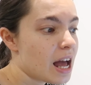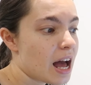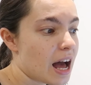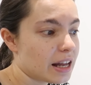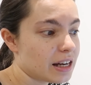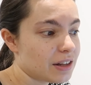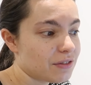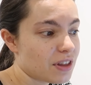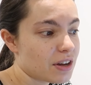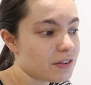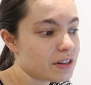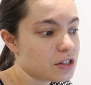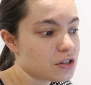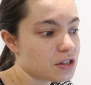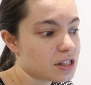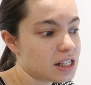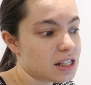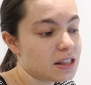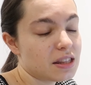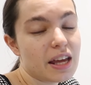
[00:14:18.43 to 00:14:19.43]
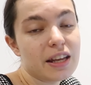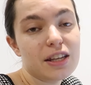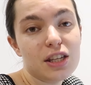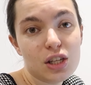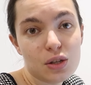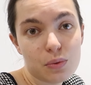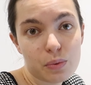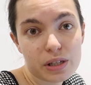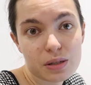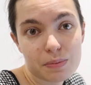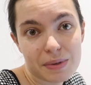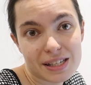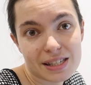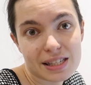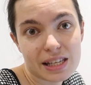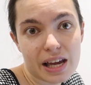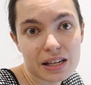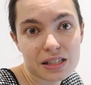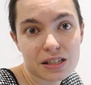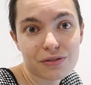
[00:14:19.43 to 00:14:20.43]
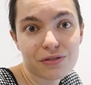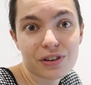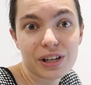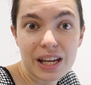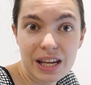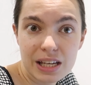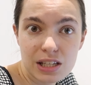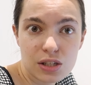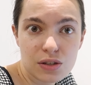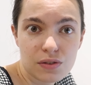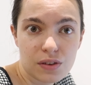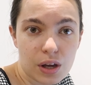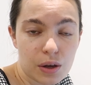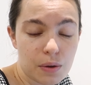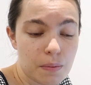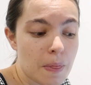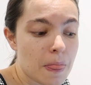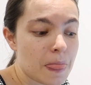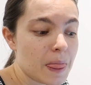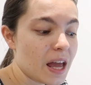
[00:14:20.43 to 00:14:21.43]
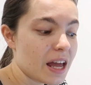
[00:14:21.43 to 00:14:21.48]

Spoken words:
and if they're interested, then you would be selected for an interview.